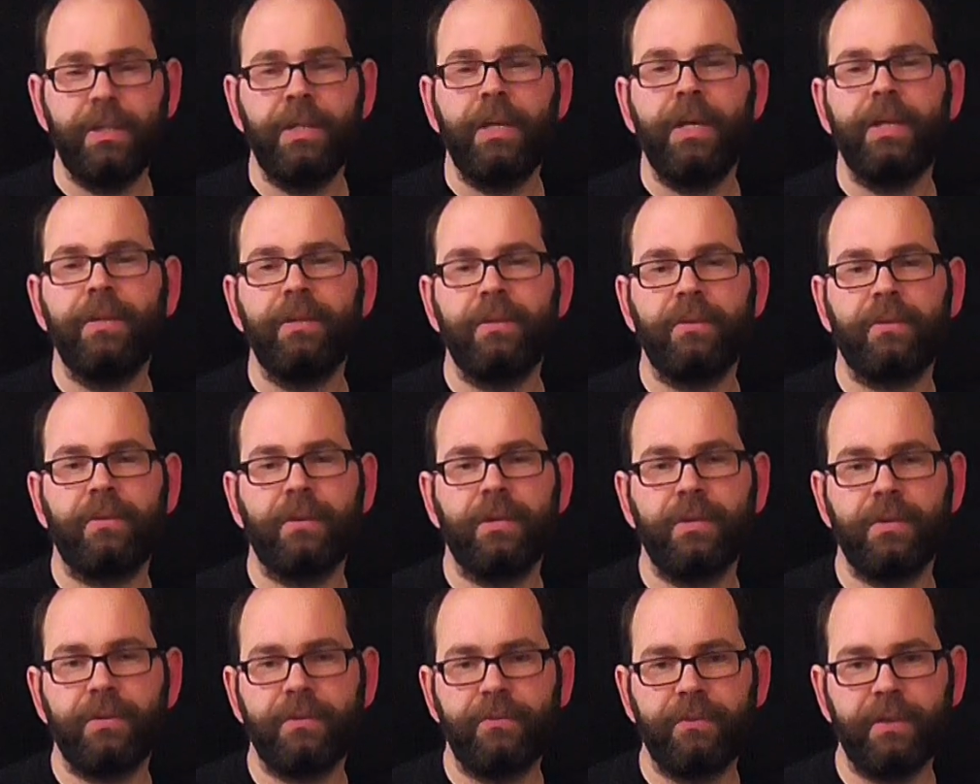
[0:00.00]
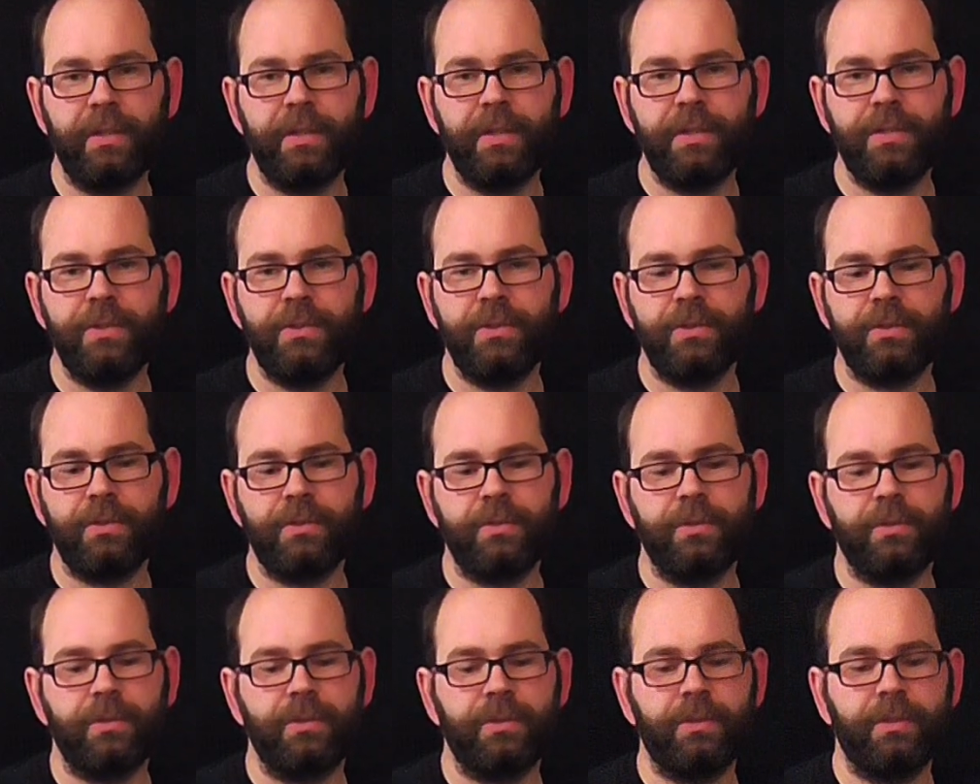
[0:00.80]
In the third phase,
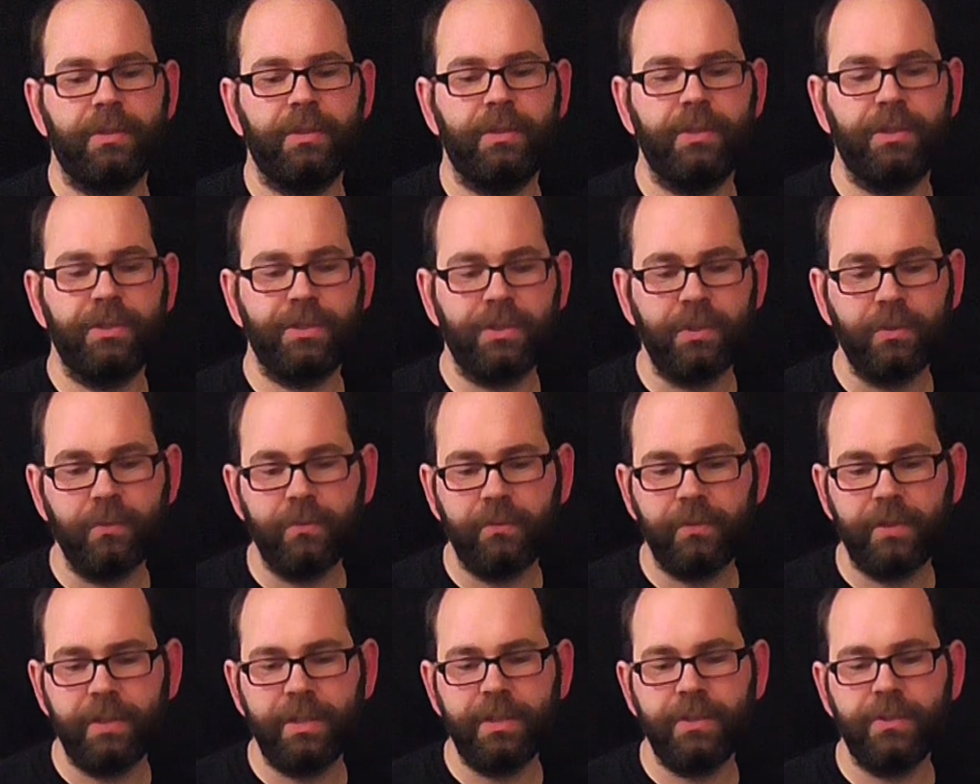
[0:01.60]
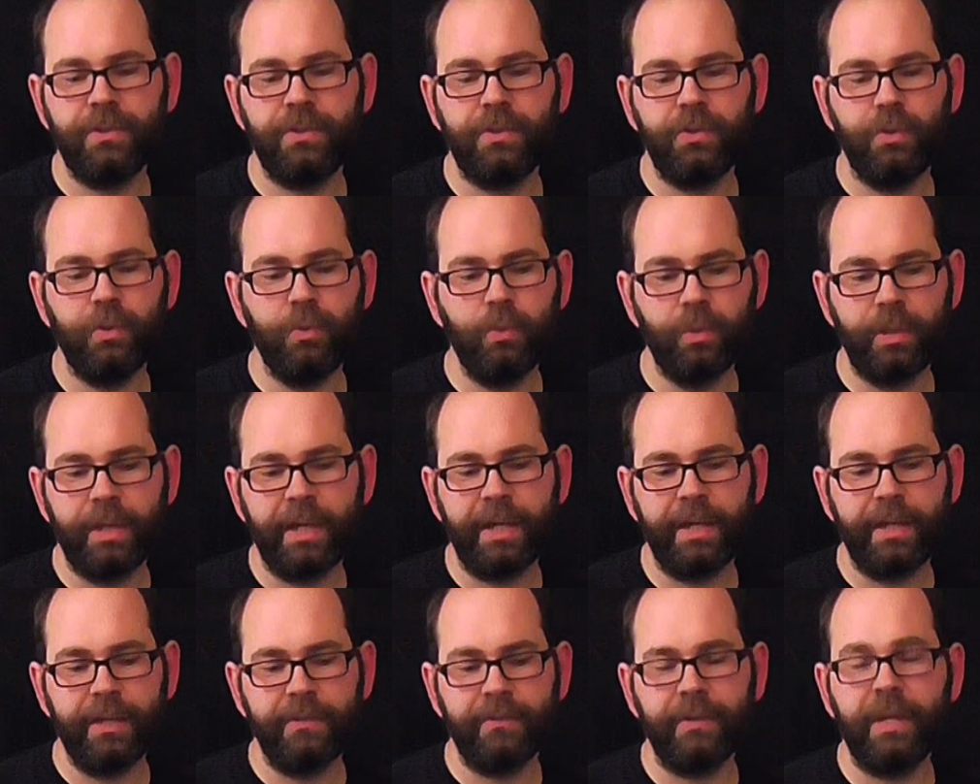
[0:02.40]
in the assault phase, you would
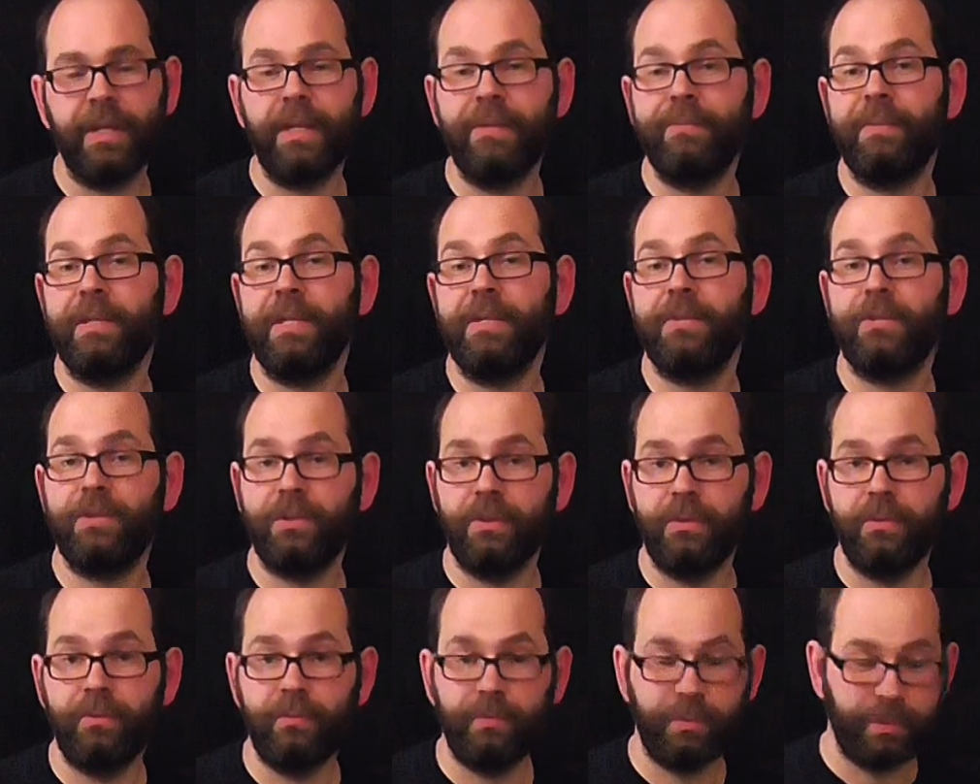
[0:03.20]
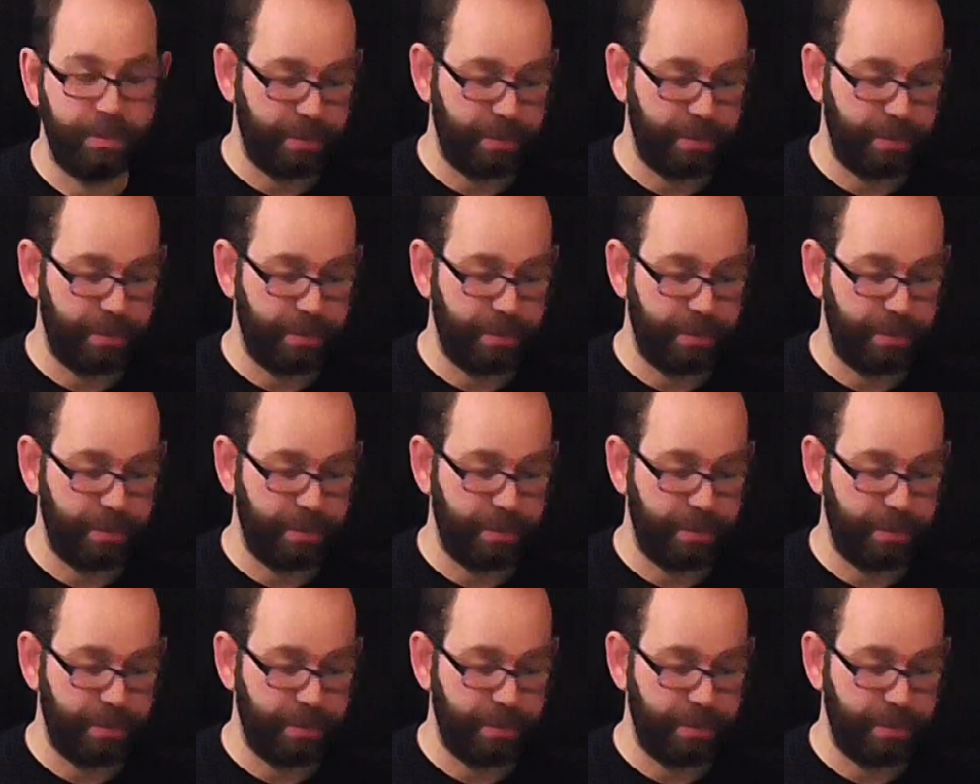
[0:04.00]
have AP 2.